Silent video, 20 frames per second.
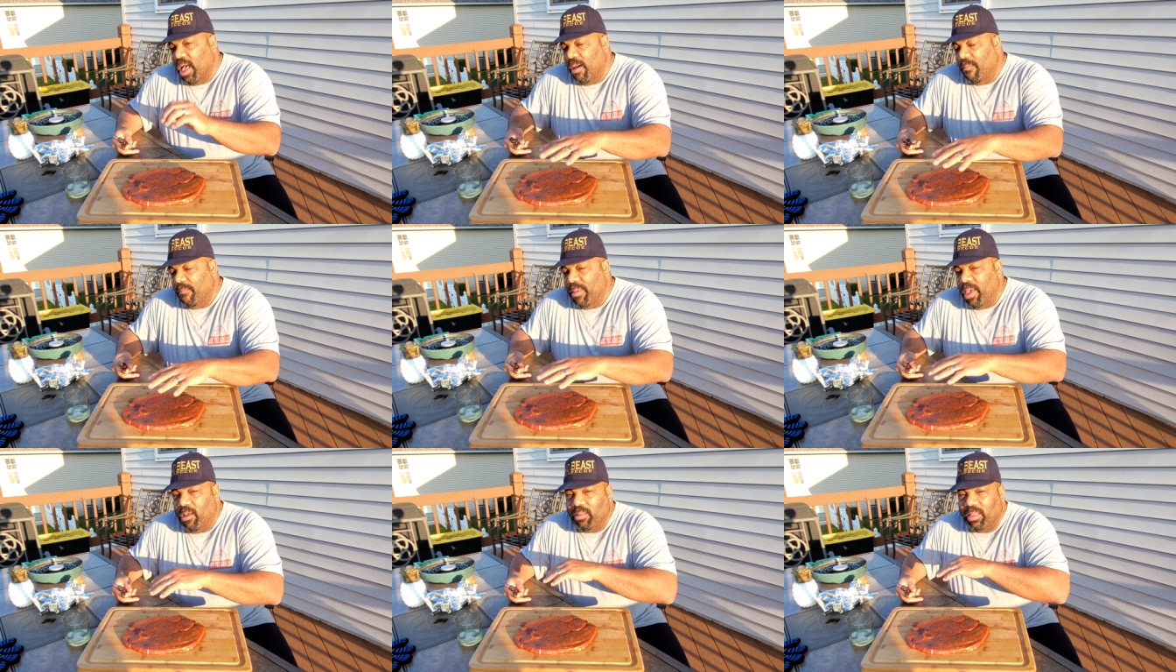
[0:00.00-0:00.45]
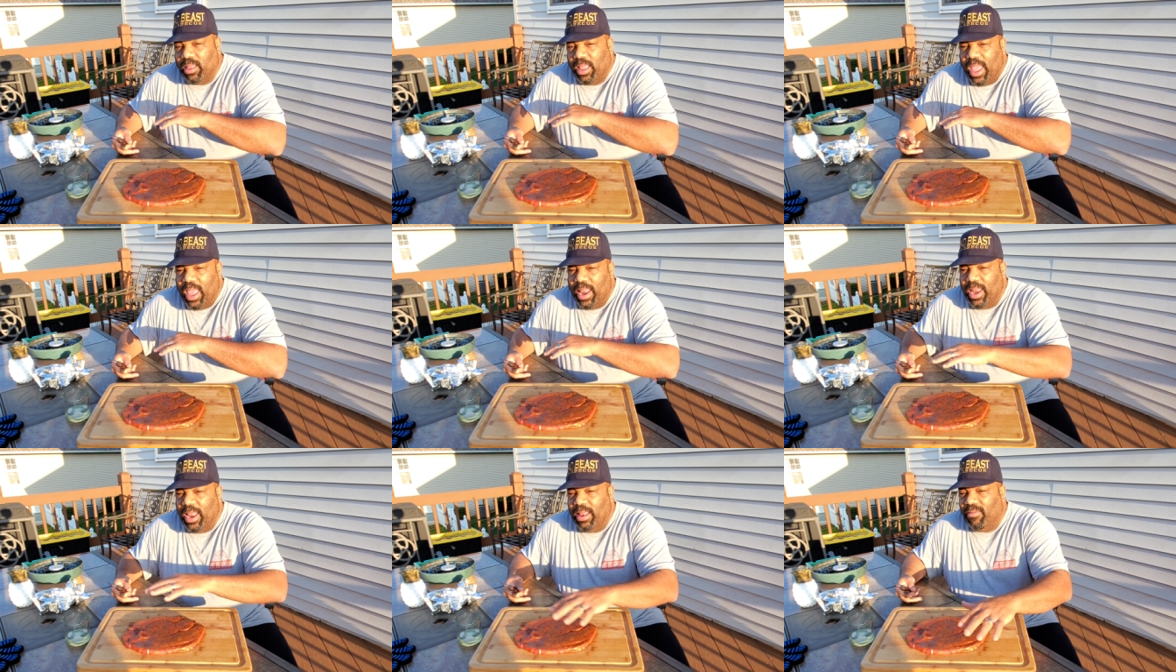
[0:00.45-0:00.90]
melt
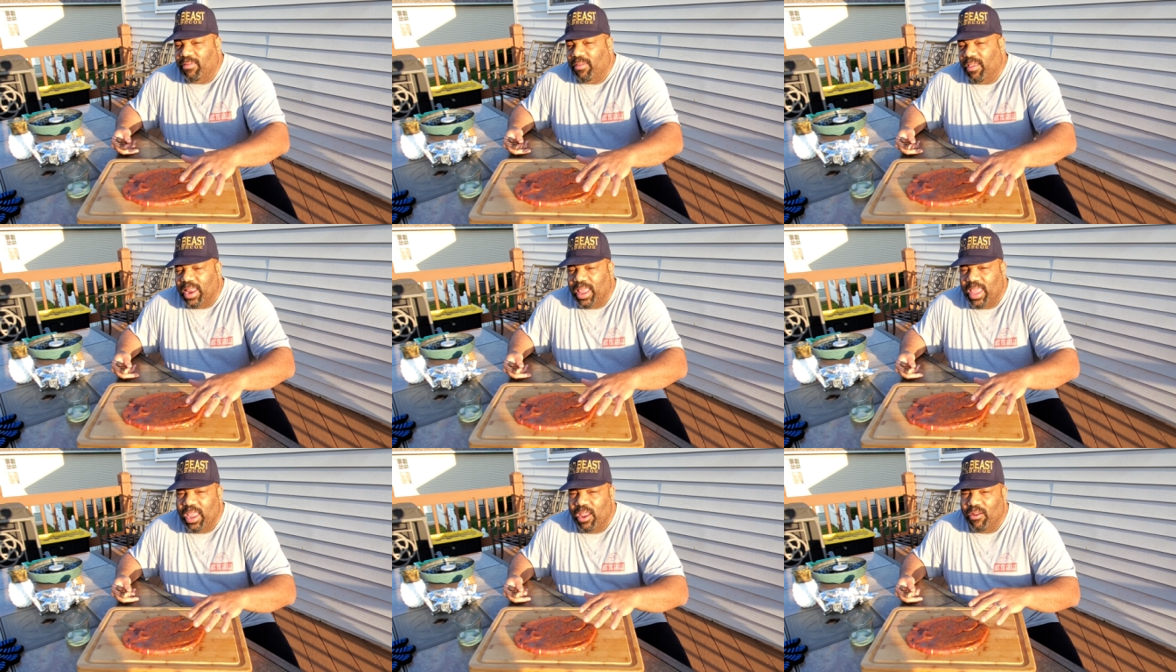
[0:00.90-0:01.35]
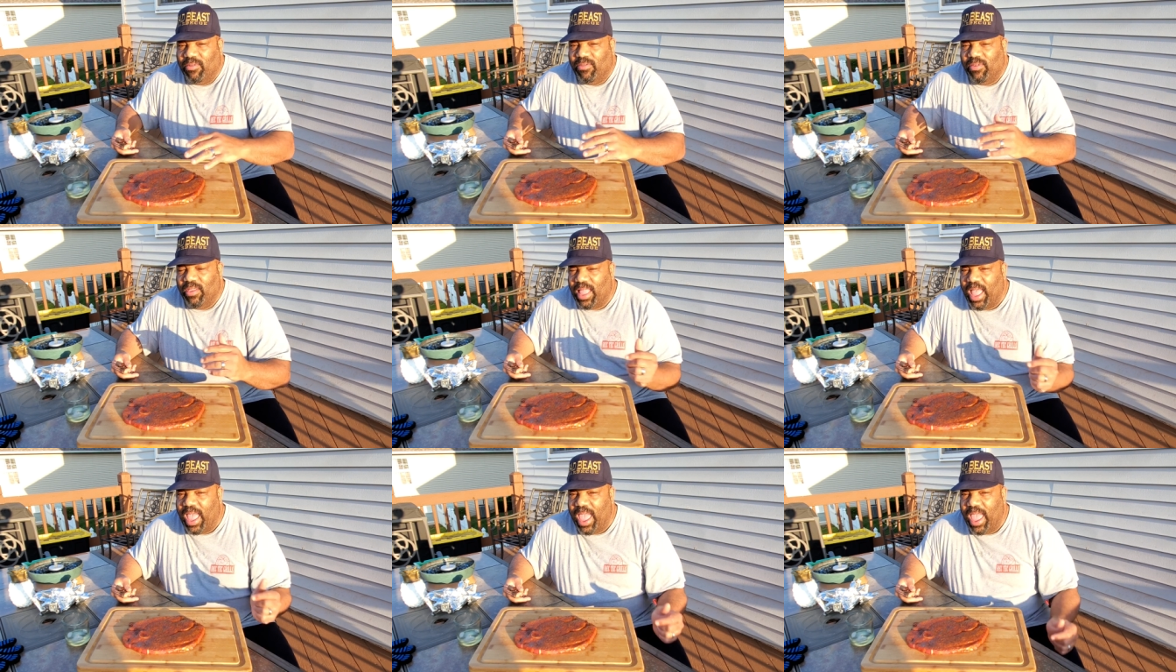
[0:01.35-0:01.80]
and then to adhere
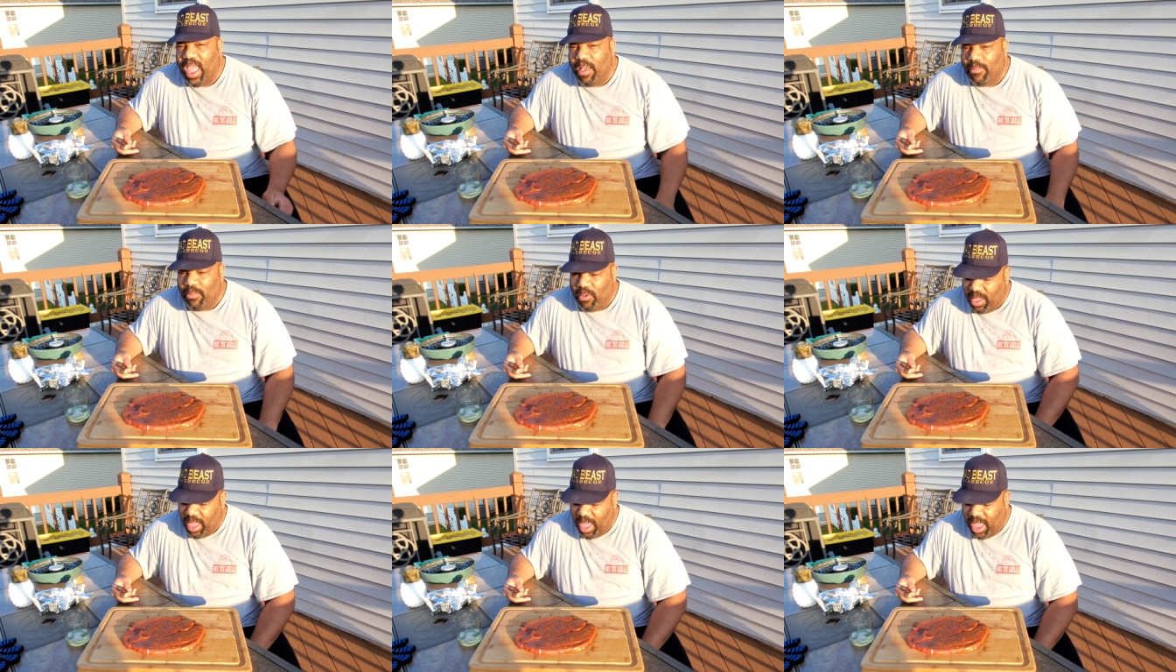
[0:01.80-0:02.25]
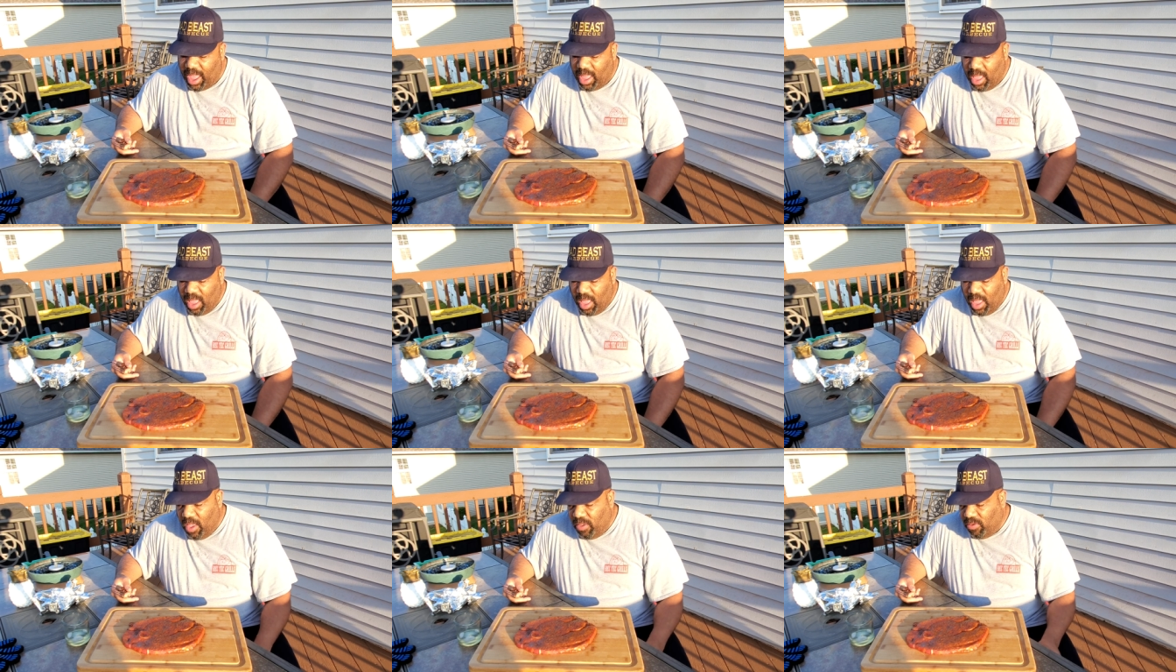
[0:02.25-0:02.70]
to the ham, okay?
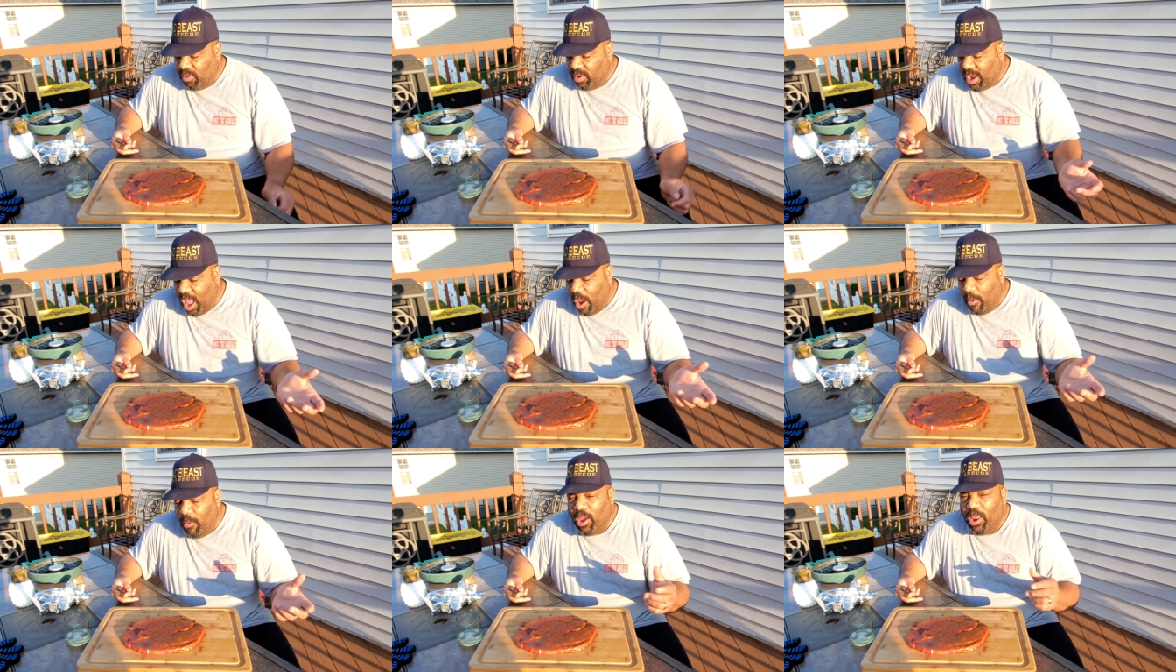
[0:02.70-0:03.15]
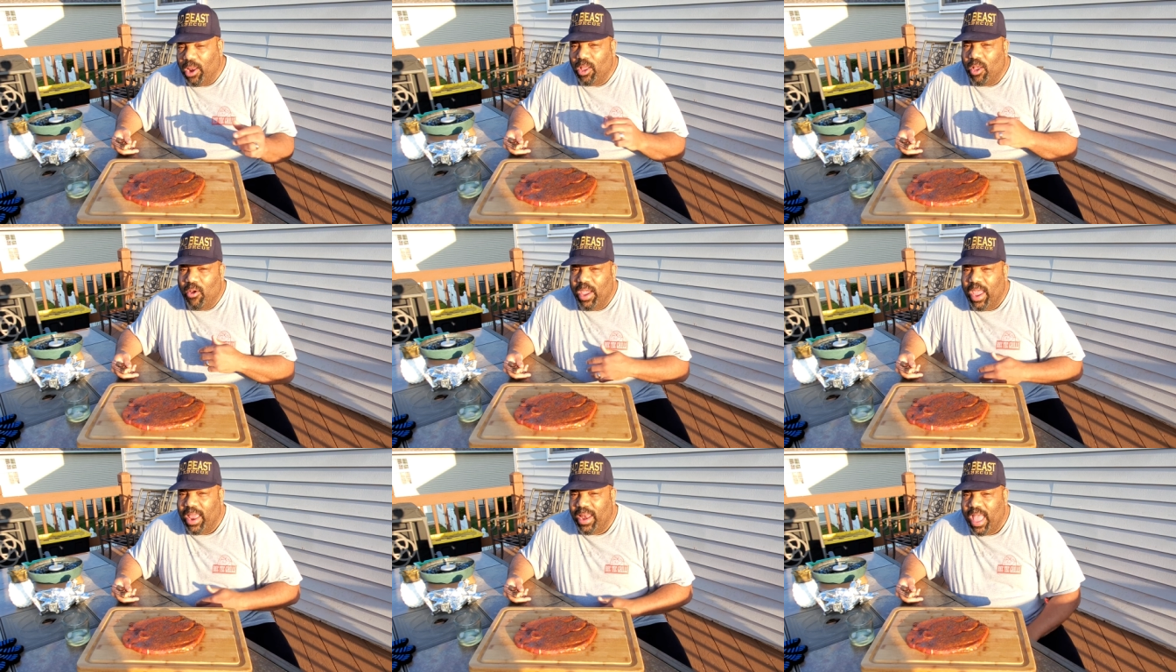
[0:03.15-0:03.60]
So now we're gonna
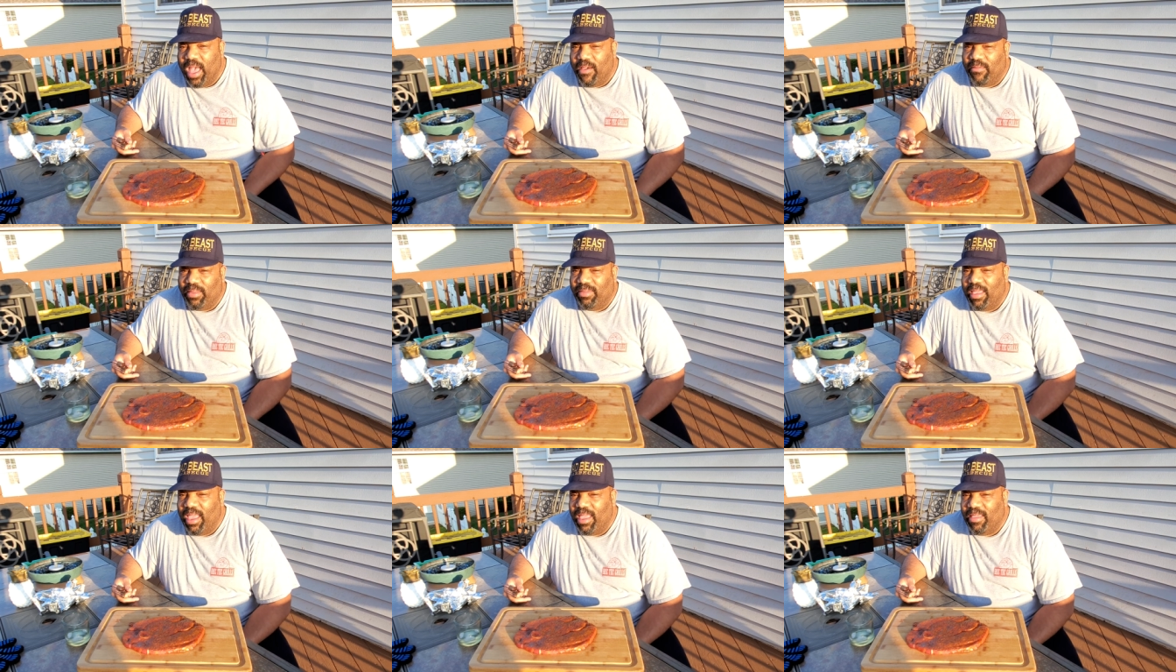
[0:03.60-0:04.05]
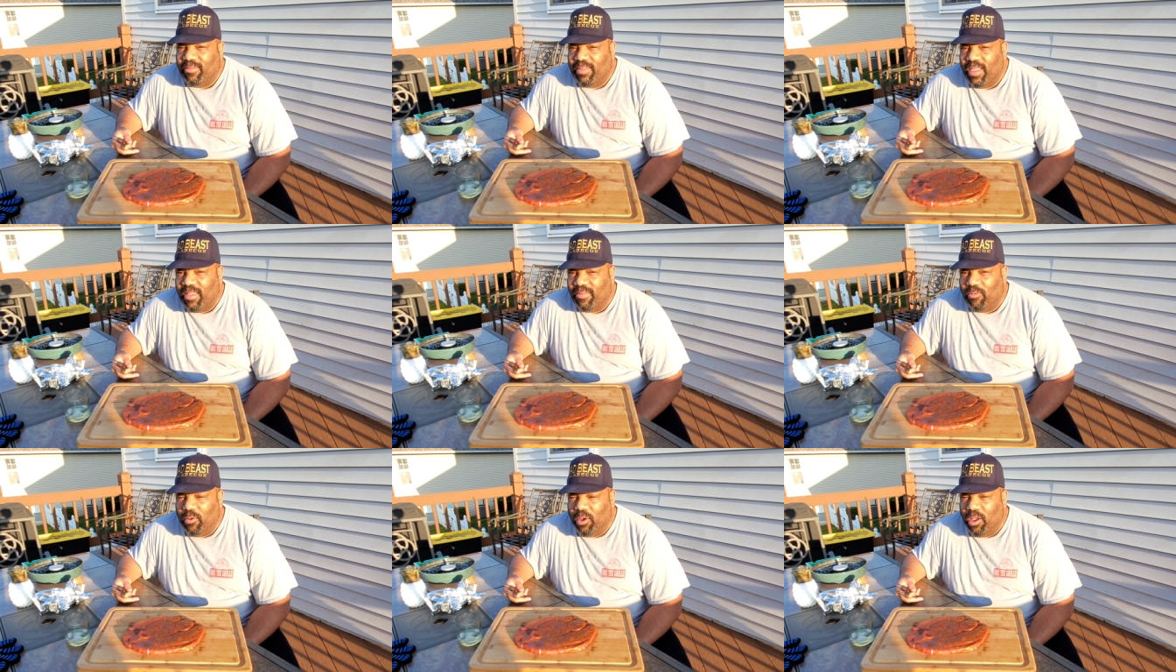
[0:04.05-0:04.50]
go ahead and have a taste
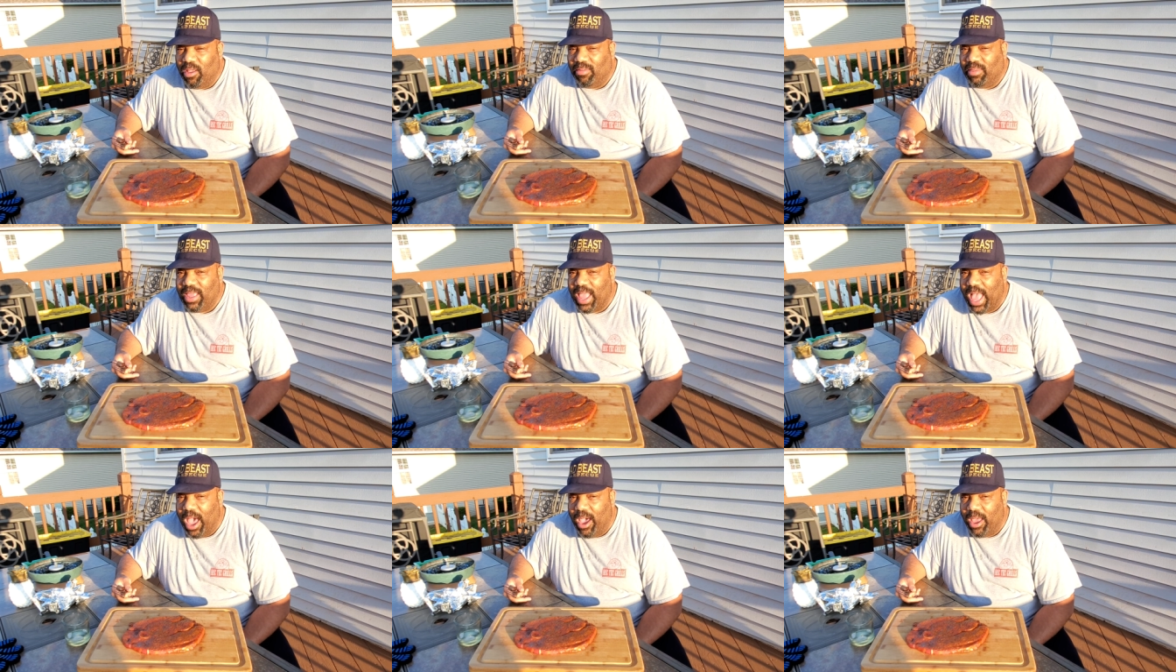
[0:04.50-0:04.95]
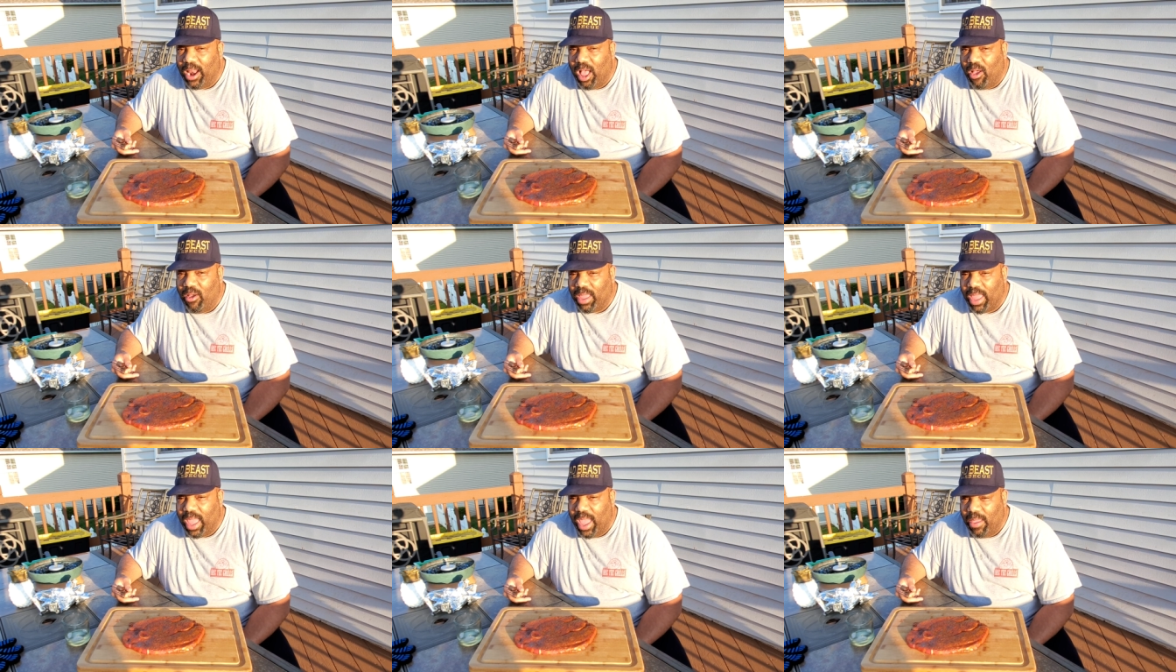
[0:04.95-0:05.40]
test. We're gonna see how it
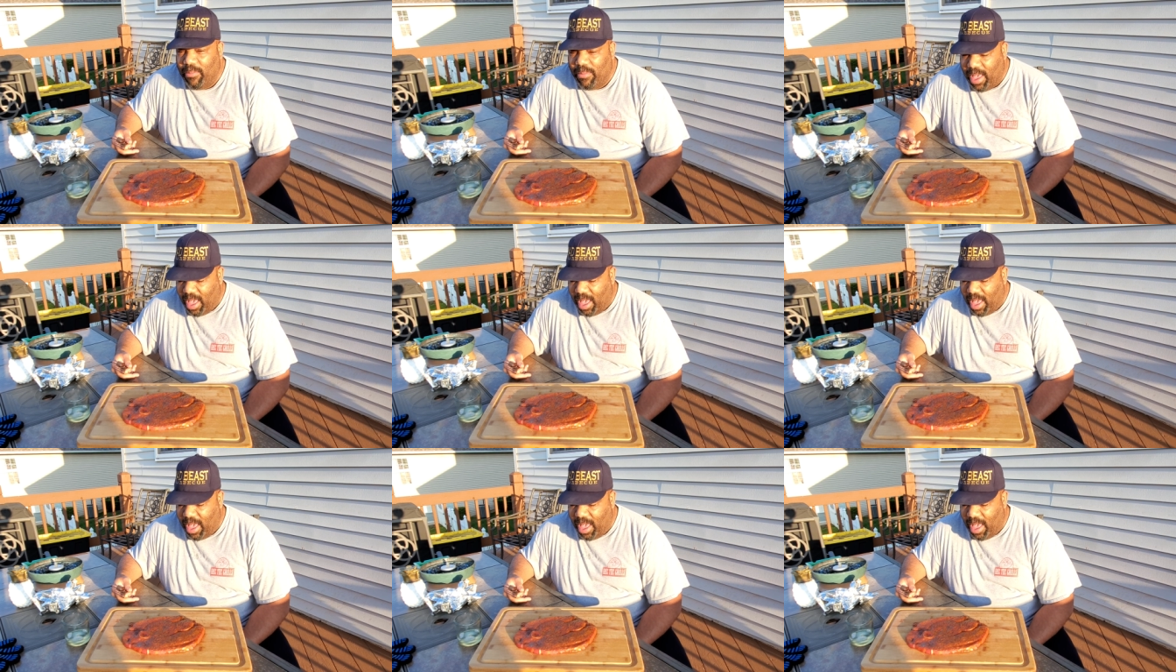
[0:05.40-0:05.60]
all came